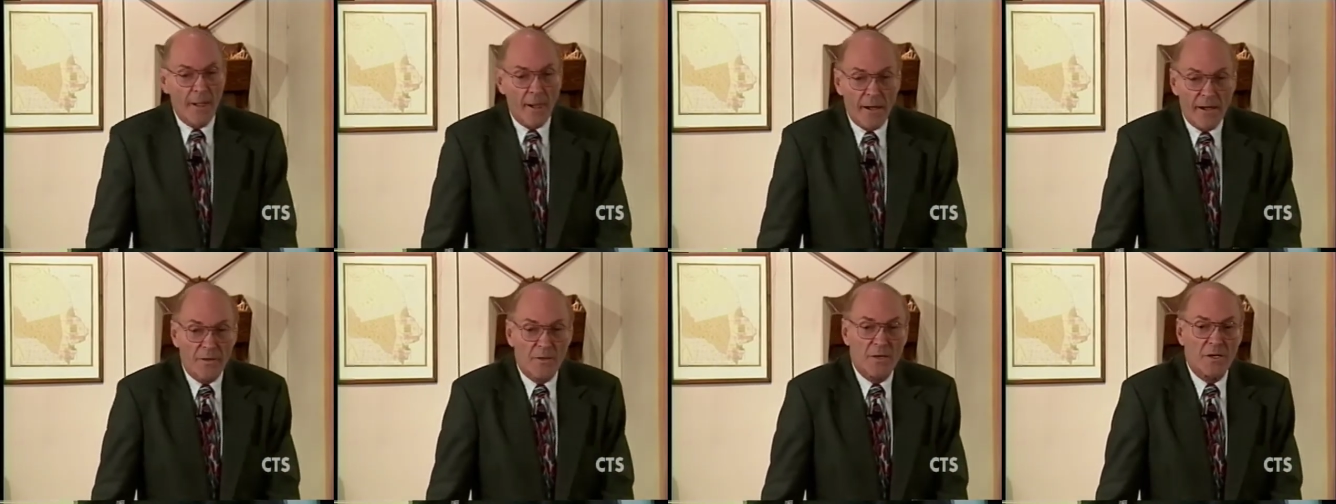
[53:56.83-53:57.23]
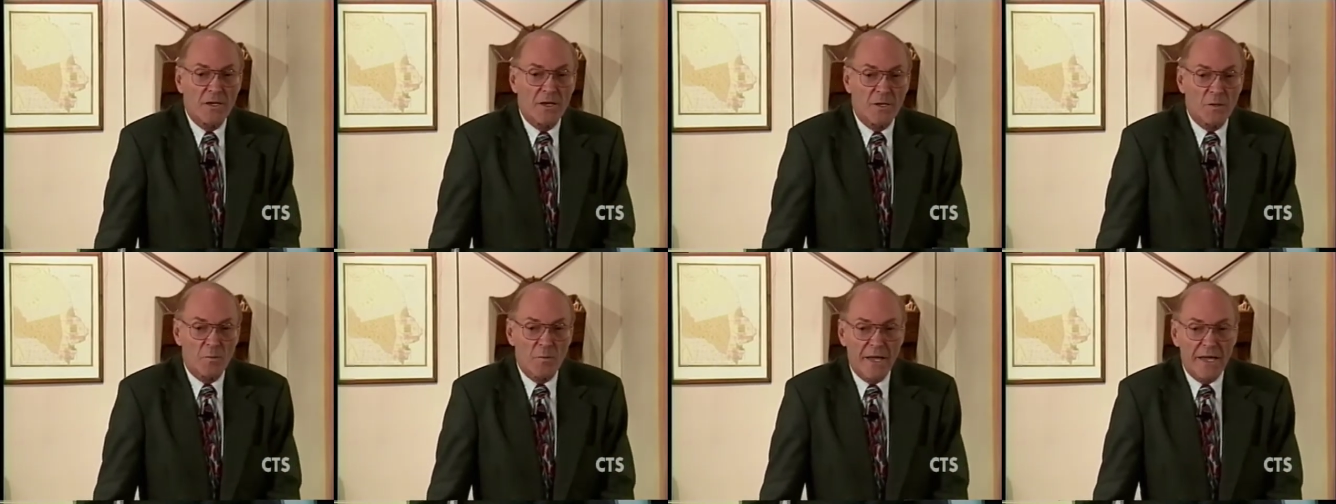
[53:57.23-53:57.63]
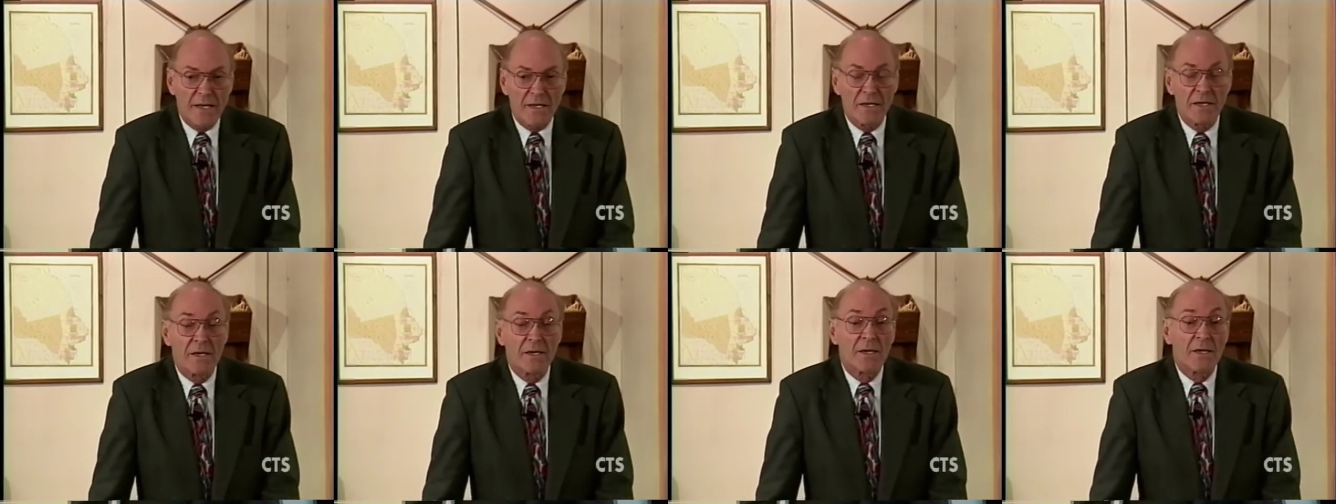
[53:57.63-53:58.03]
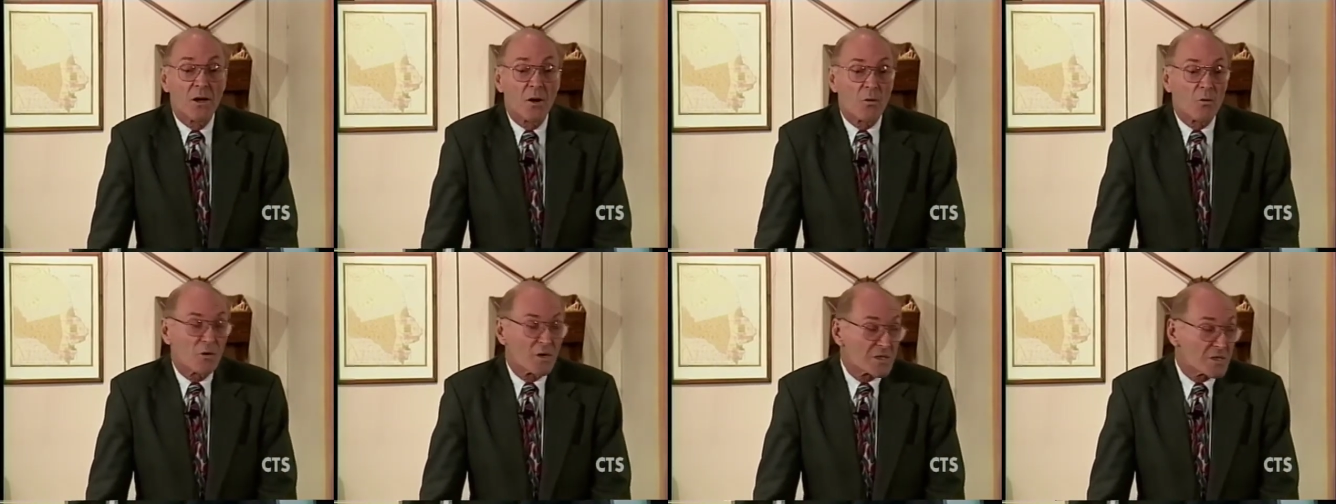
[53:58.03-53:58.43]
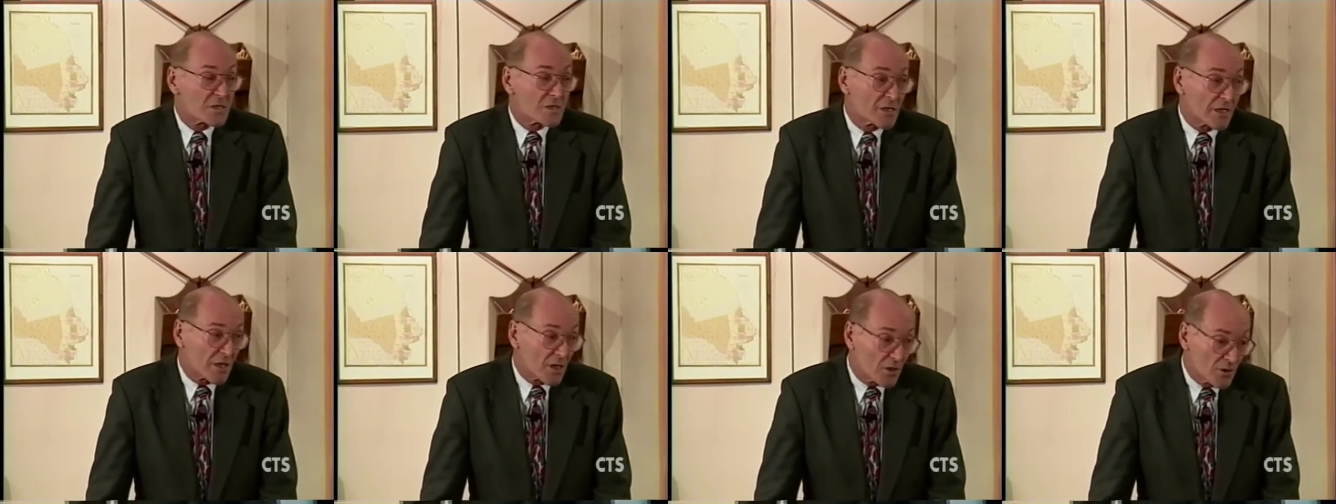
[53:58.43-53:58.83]
And the young man was
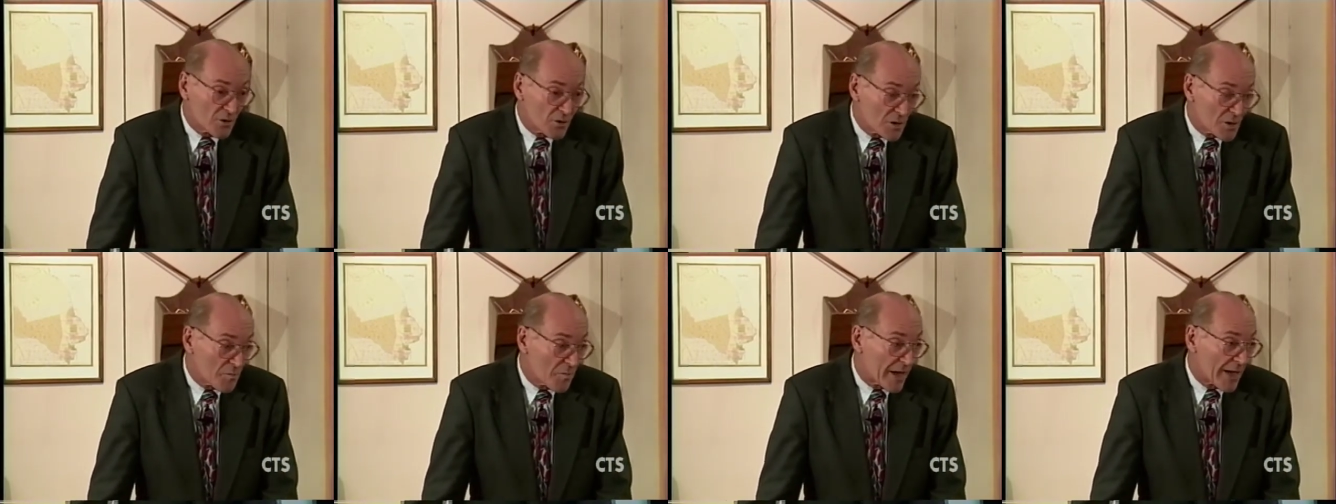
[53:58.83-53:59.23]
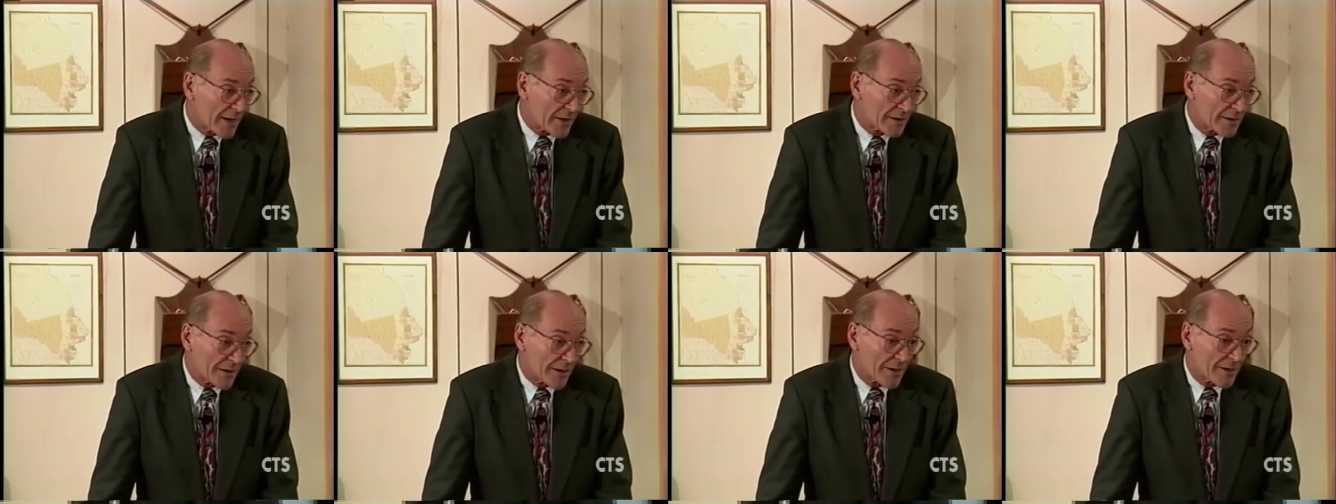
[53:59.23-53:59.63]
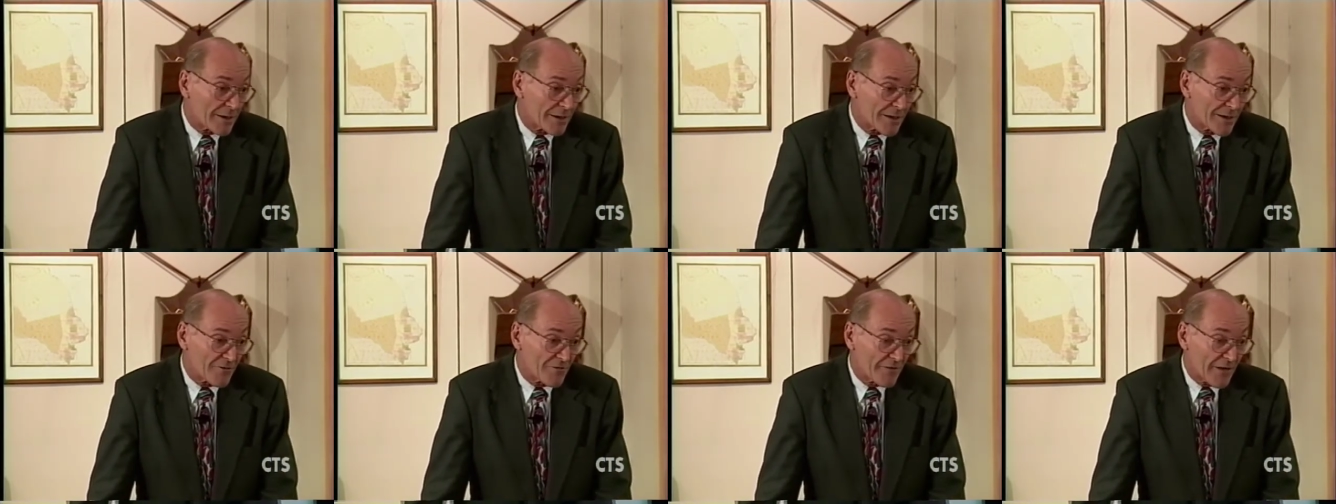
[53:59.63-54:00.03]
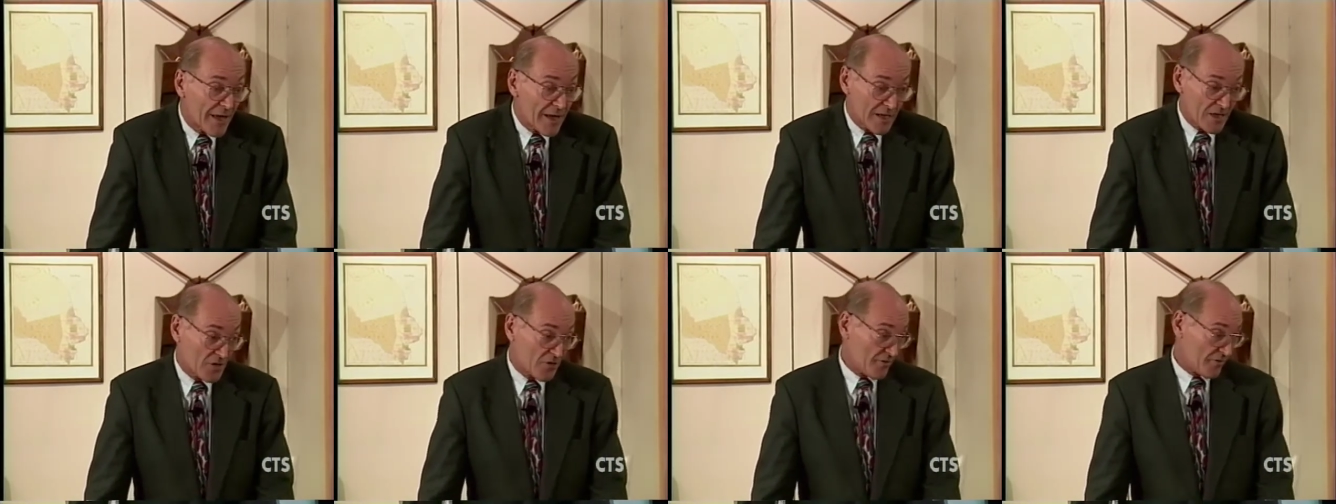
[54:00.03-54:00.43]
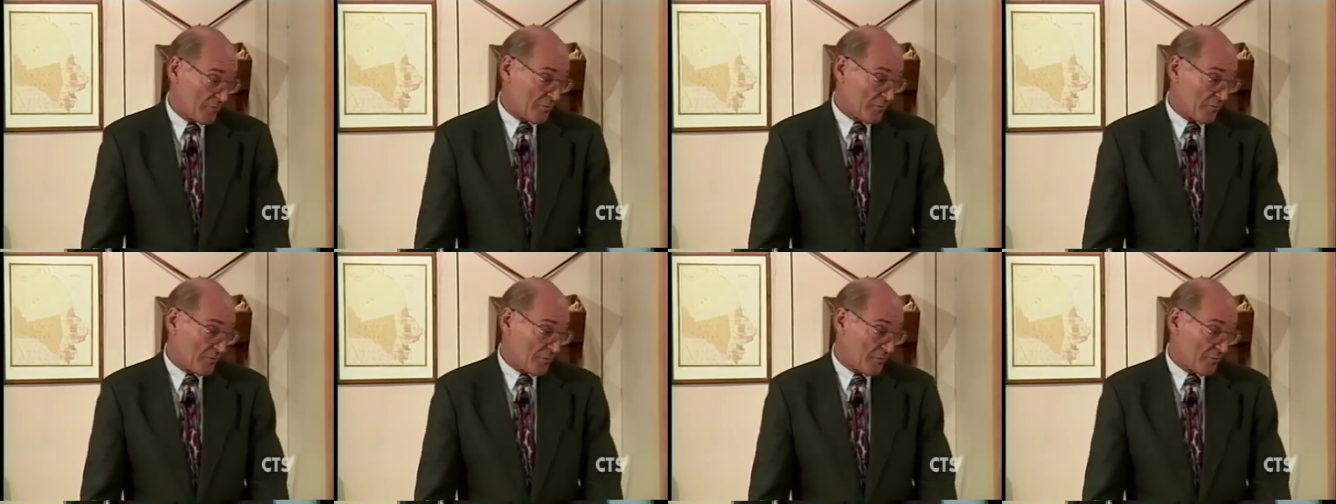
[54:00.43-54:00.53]
secluded back there and had vanished